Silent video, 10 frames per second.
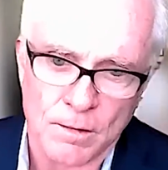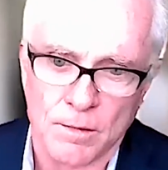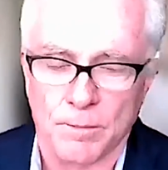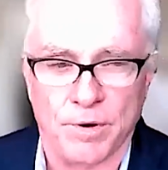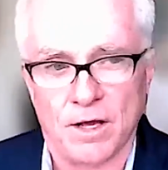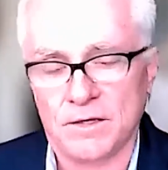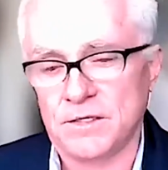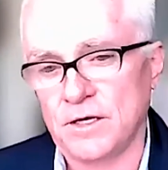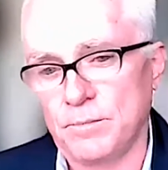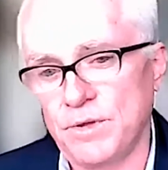But, but I
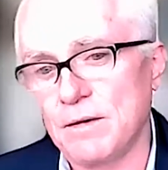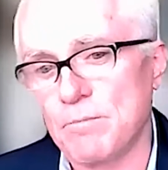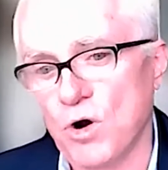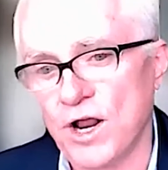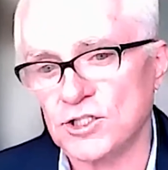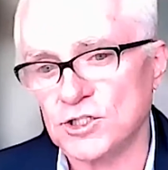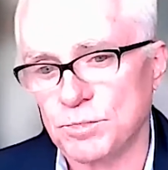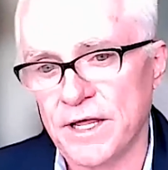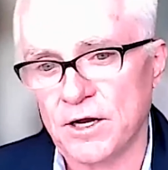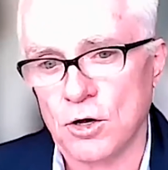tell you, being a branch plant